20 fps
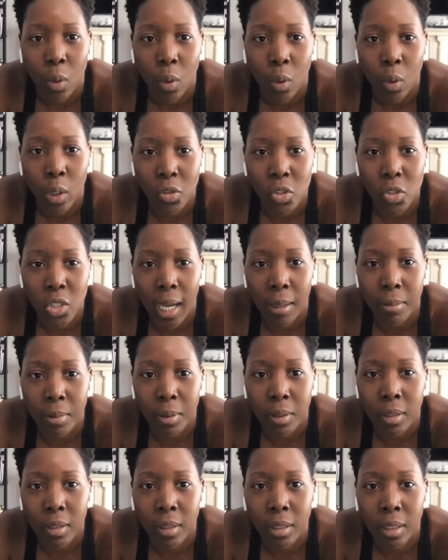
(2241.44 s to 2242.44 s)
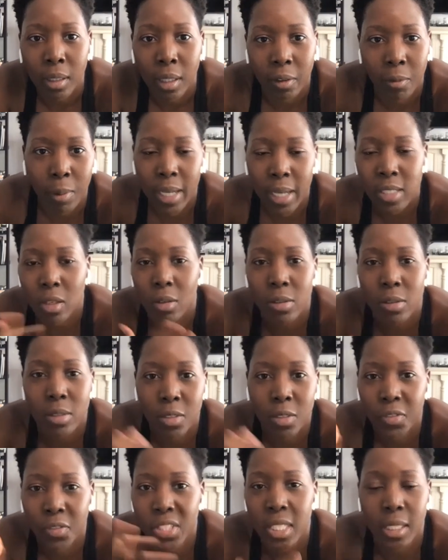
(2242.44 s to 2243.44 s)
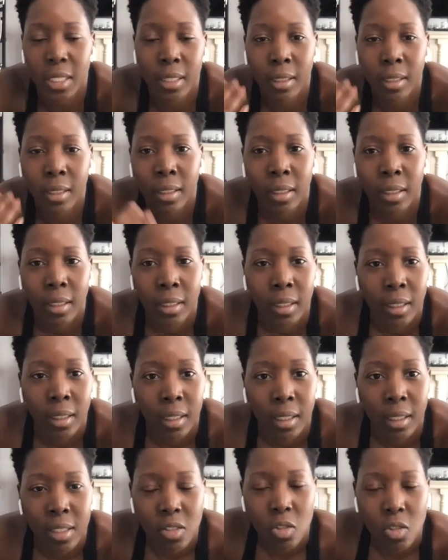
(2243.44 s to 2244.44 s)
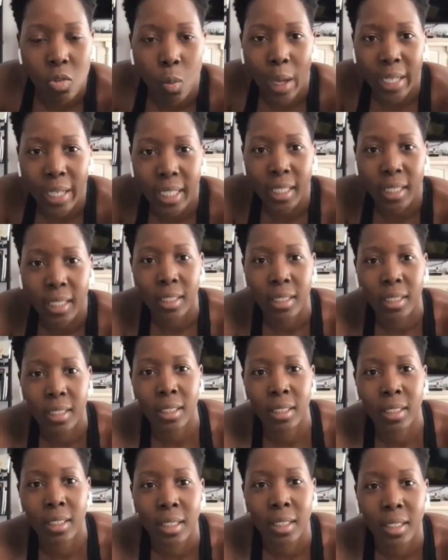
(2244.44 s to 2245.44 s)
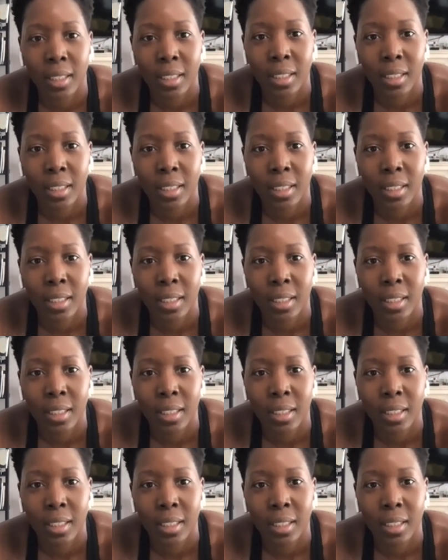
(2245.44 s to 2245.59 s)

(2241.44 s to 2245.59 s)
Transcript: You guys did a wonderful job. Everybody's all schwitzing and sweaty.